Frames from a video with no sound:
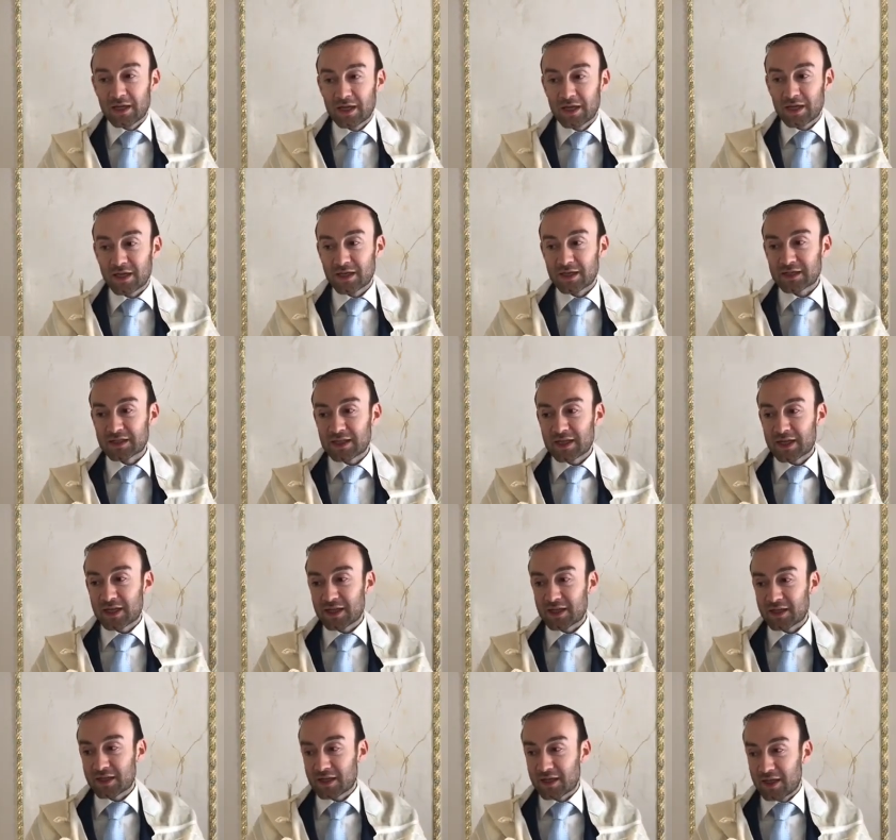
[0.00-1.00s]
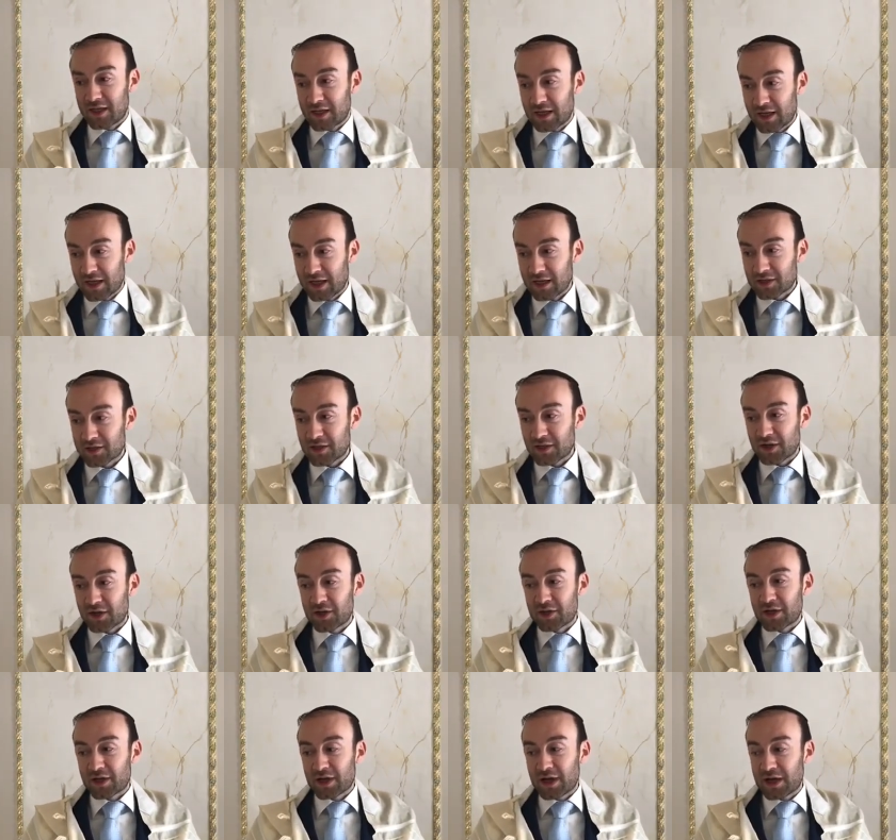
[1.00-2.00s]
Uh, it's like an
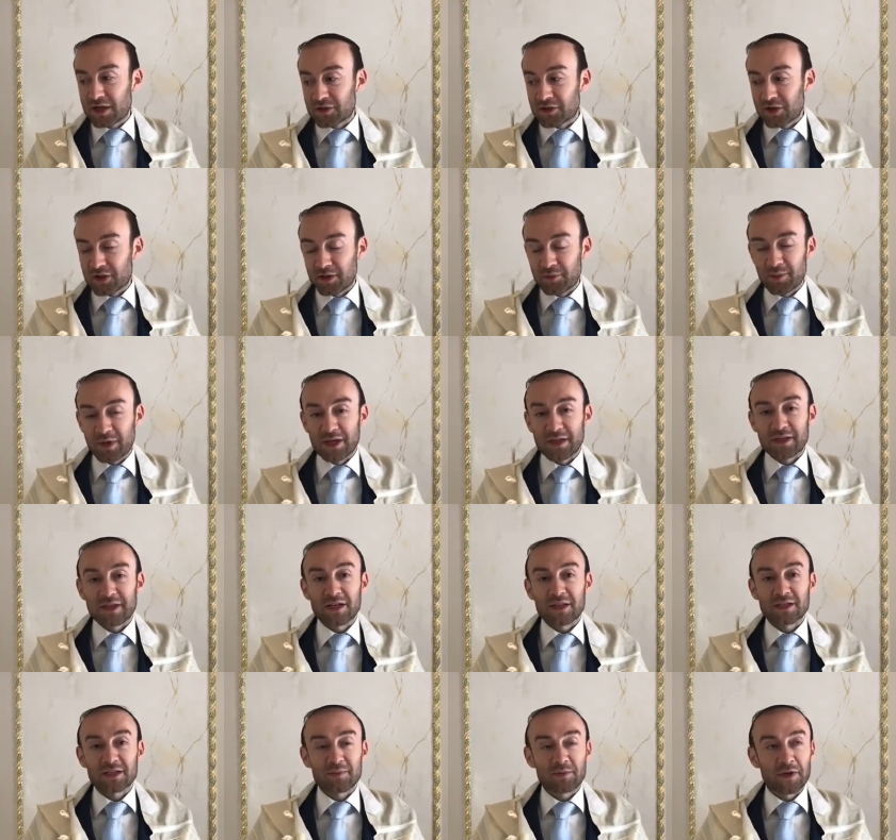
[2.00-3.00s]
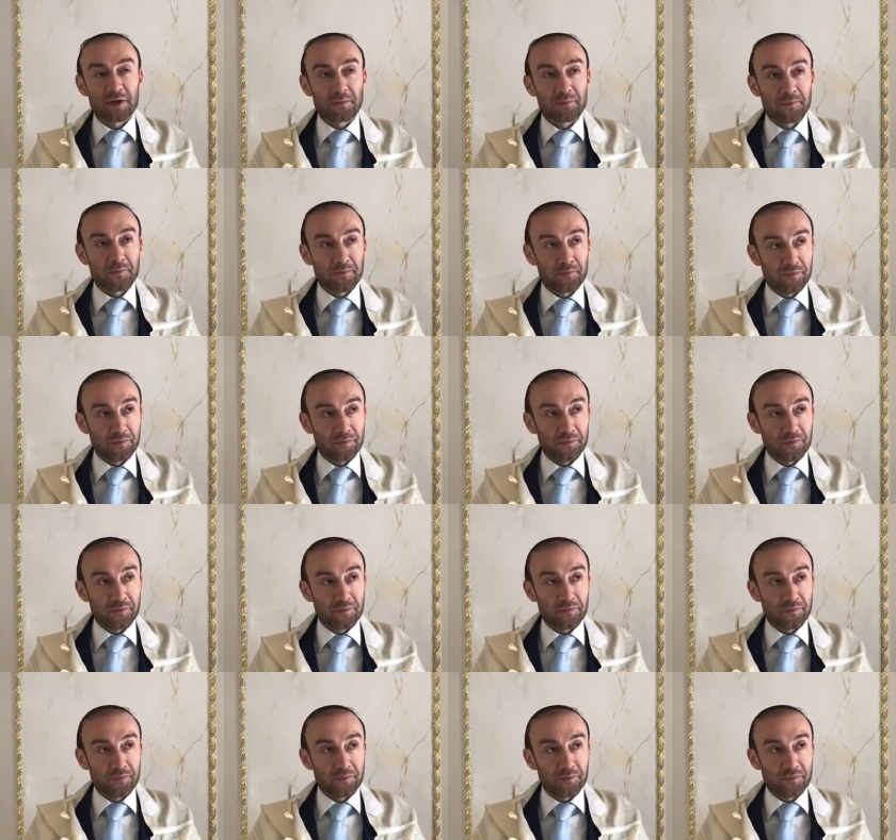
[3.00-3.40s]
elderly, elderly man tells me,